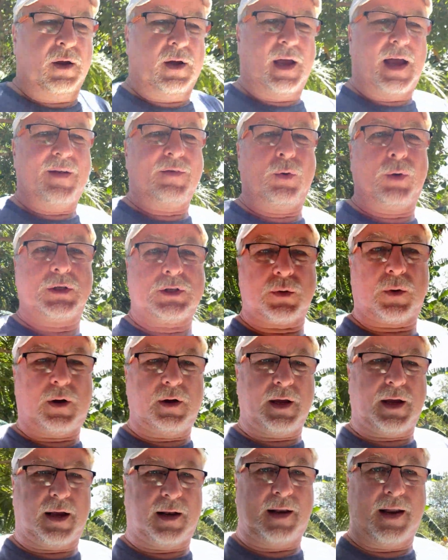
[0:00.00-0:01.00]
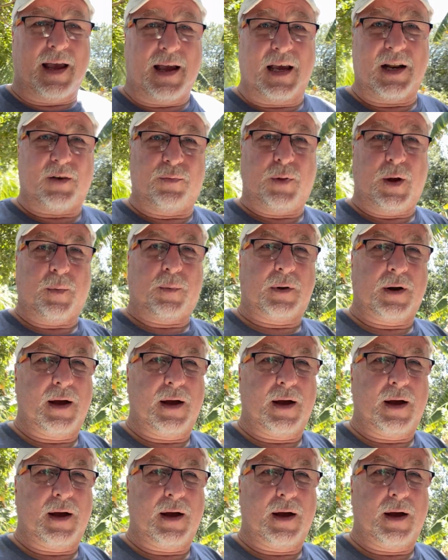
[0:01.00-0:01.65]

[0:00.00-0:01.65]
every once in a while you get negative people.